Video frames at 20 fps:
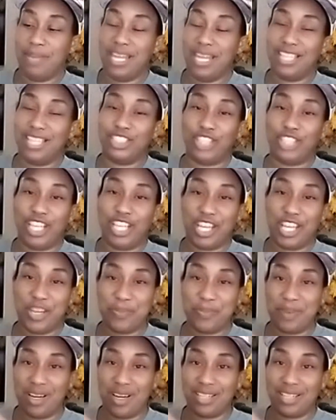P&G
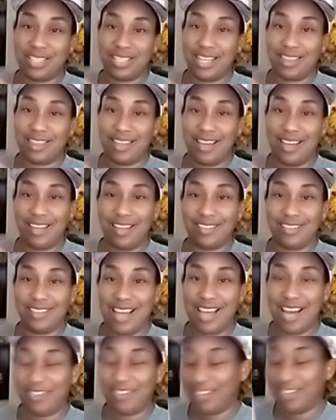coupons, that's
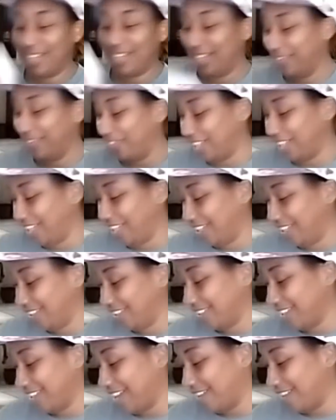How lovely.
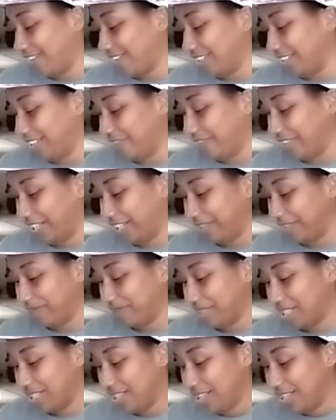How lovely.